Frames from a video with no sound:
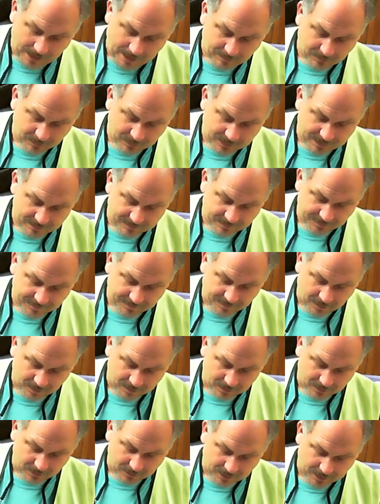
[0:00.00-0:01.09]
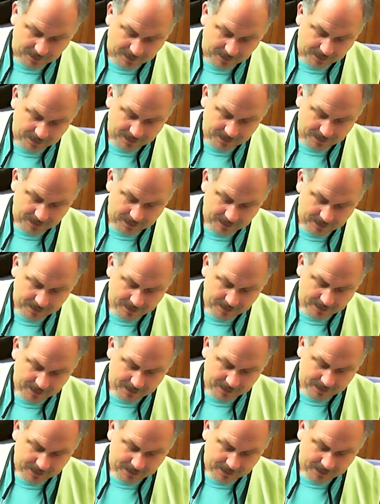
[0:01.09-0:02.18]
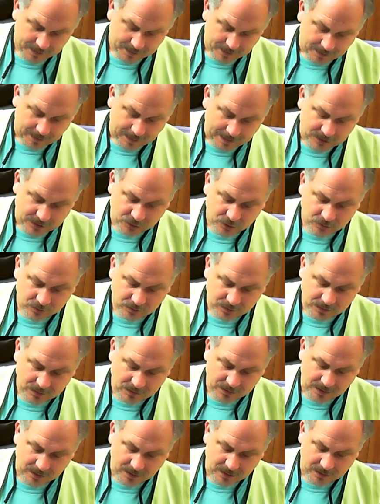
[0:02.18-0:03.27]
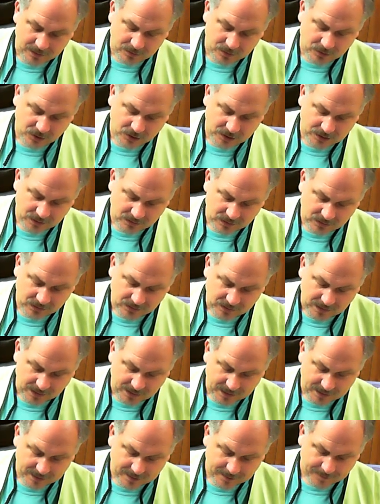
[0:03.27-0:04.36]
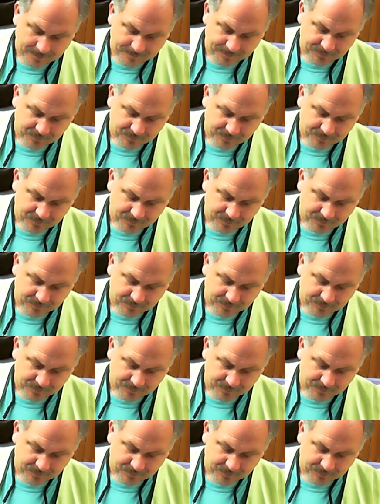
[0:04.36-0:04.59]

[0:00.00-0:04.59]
I will never fall away. I truly tell you, Jesus said,